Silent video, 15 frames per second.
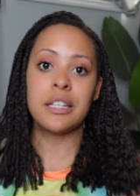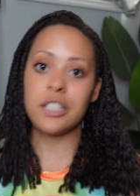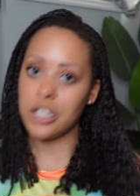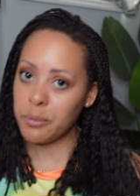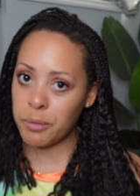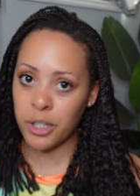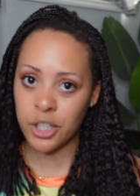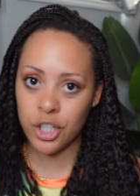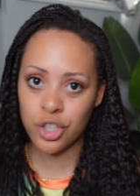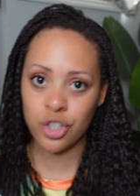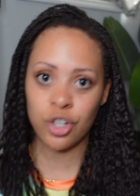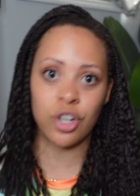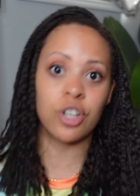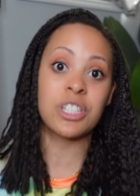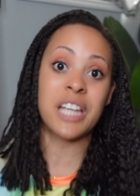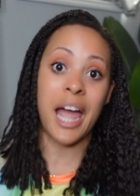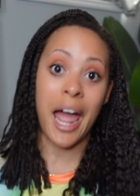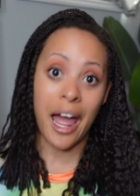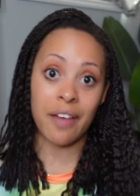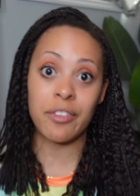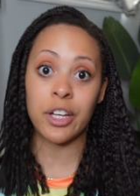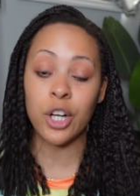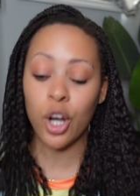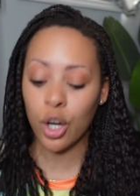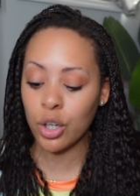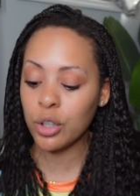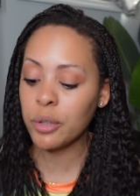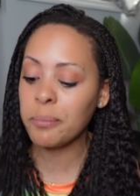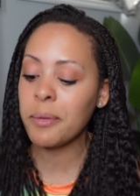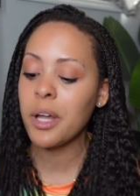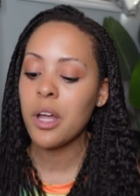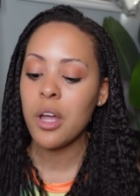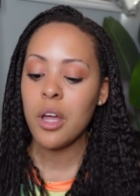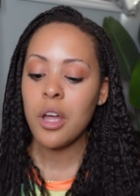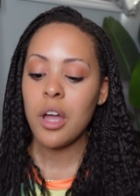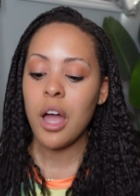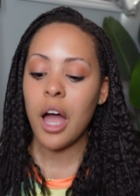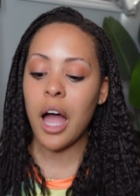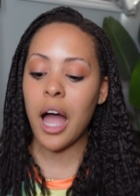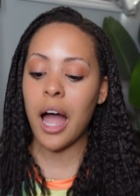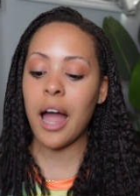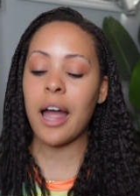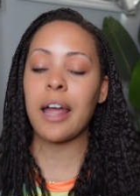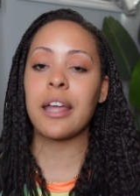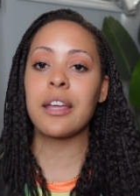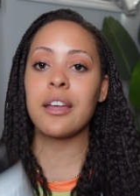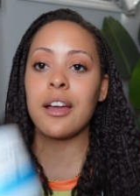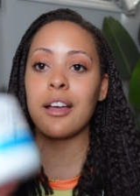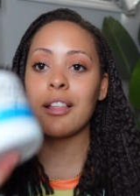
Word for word: deep conditioner to have at home. I